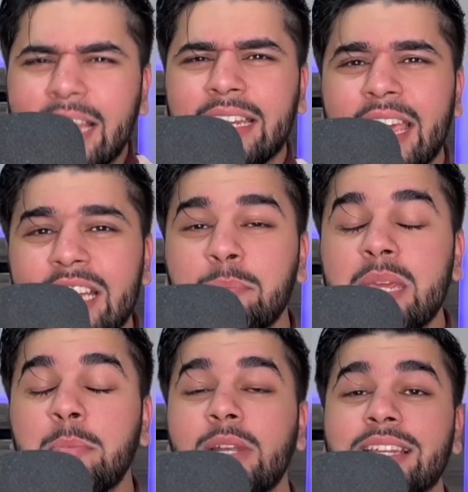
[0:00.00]
gets
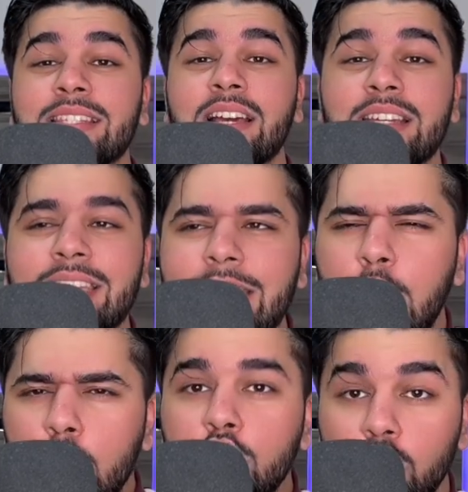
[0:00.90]
people excited,
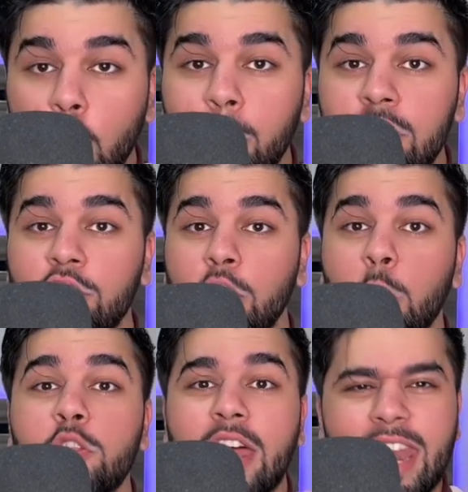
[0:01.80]
so much so
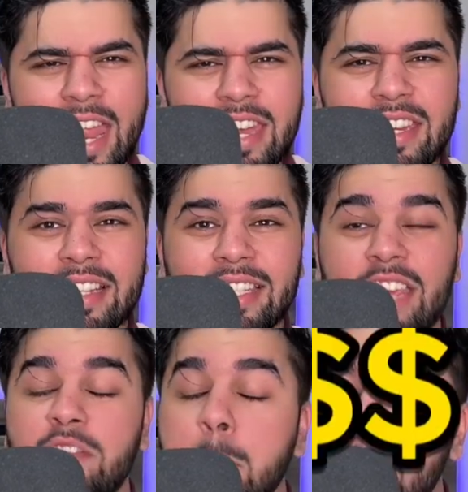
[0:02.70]
that lenders give
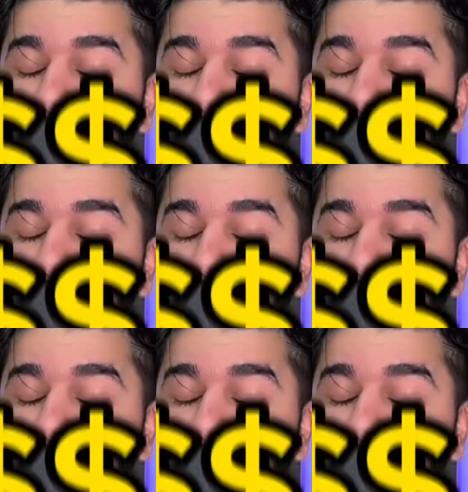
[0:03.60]
him